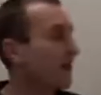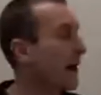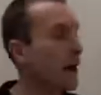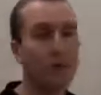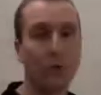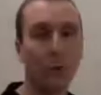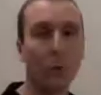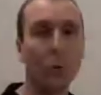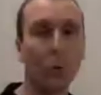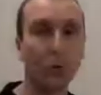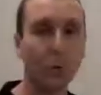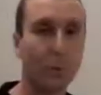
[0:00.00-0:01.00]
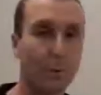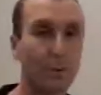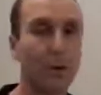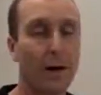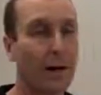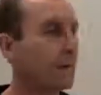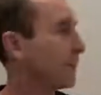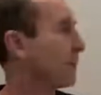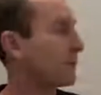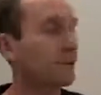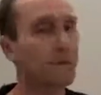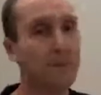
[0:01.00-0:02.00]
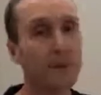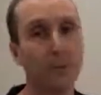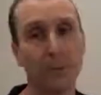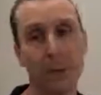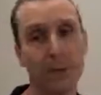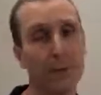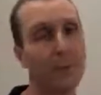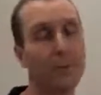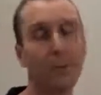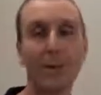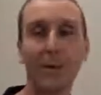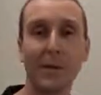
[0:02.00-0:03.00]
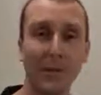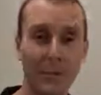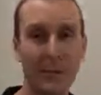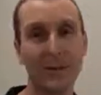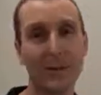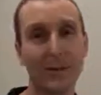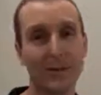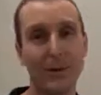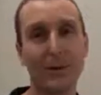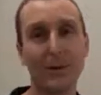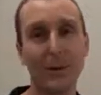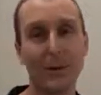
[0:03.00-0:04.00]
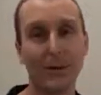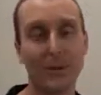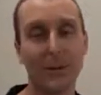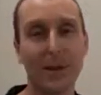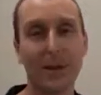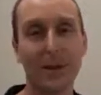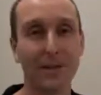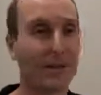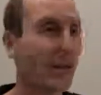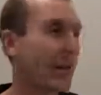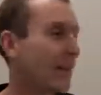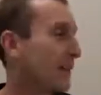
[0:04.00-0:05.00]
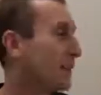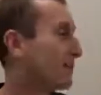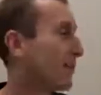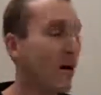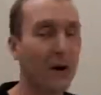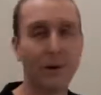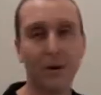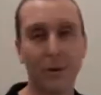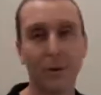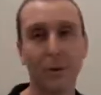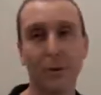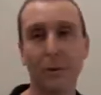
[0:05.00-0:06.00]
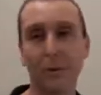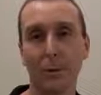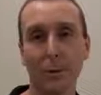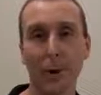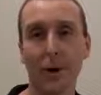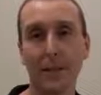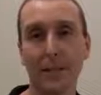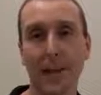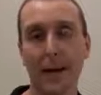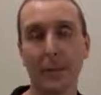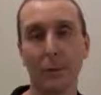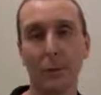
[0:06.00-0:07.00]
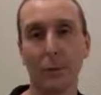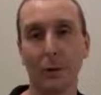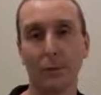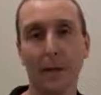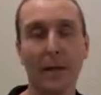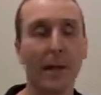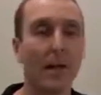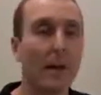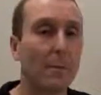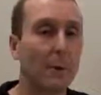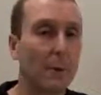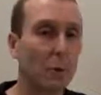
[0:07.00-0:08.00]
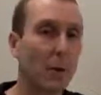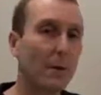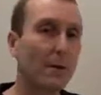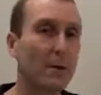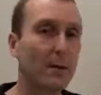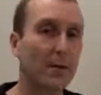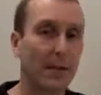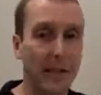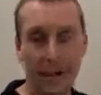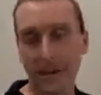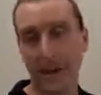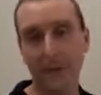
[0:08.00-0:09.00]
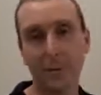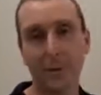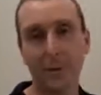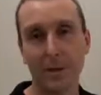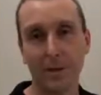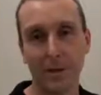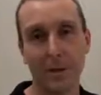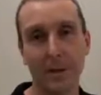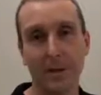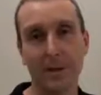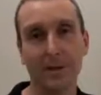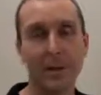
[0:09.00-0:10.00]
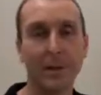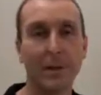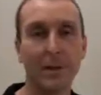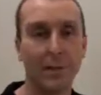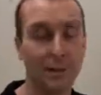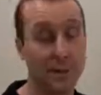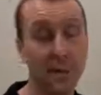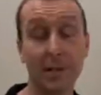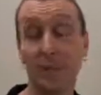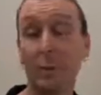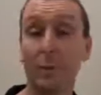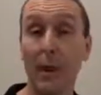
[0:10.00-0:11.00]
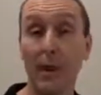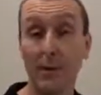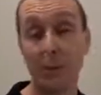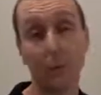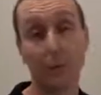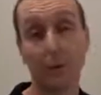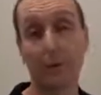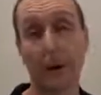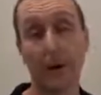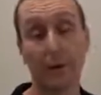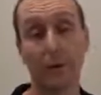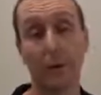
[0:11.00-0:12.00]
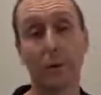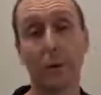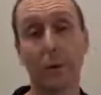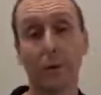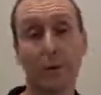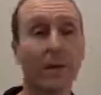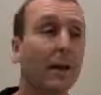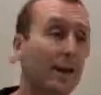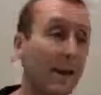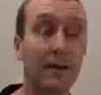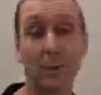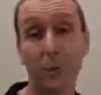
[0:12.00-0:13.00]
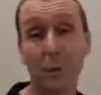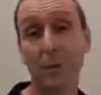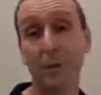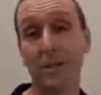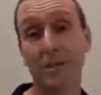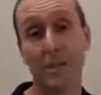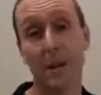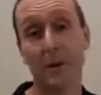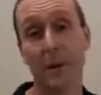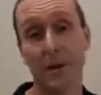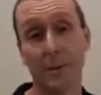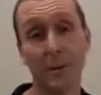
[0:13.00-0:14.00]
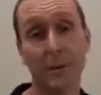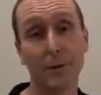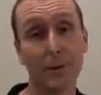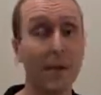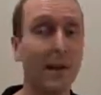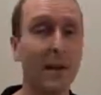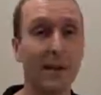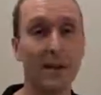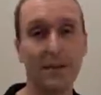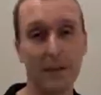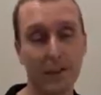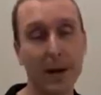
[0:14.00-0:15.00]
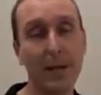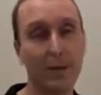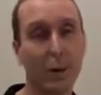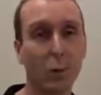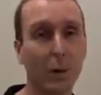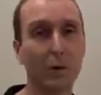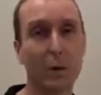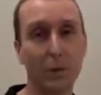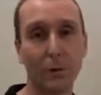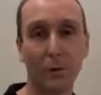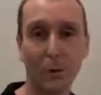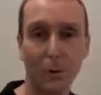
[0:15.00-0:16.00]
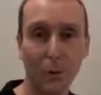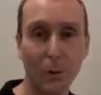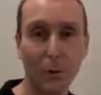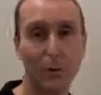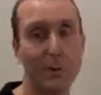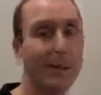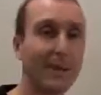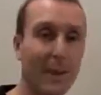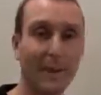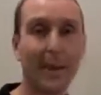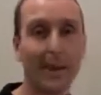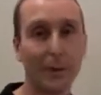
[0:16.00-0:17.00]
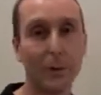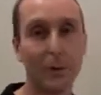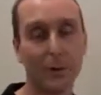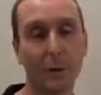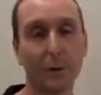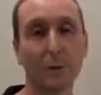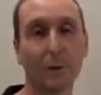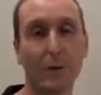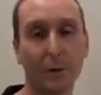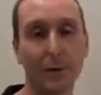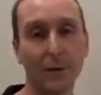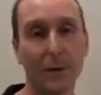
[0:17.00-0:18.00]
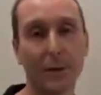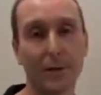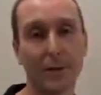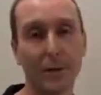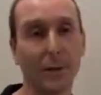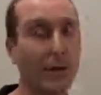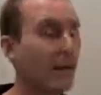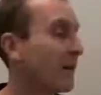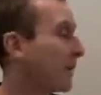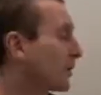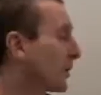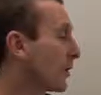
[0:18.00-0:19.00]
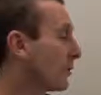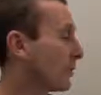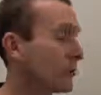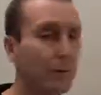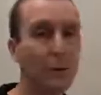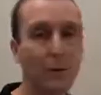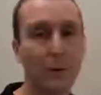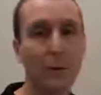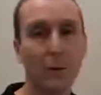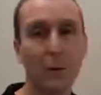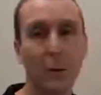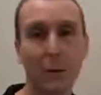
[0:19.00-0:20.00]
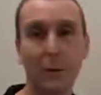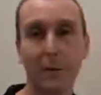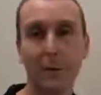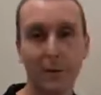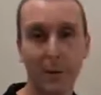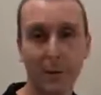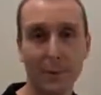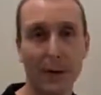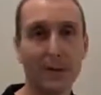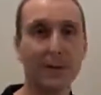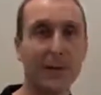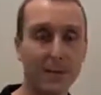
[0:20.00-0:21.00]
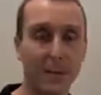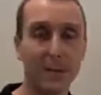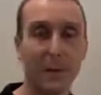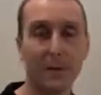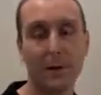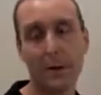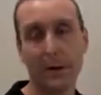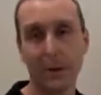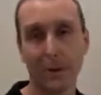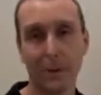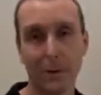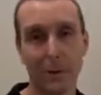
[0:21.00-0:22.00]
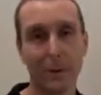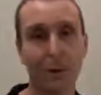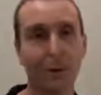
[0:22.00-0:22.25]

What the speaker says: a part of the wall to apply our piece of film. You're best off choosing somewhere that is behind a door or behind a cabinet or wherever, because one of the things that can happen with this test is potentially we may actually pull some paint off the wall. And actually we do need to know that, because if the paint's not well bonded to the wall, that can cause problems with the application. So choose somewhere where if a bit of paint does come off, it's not going to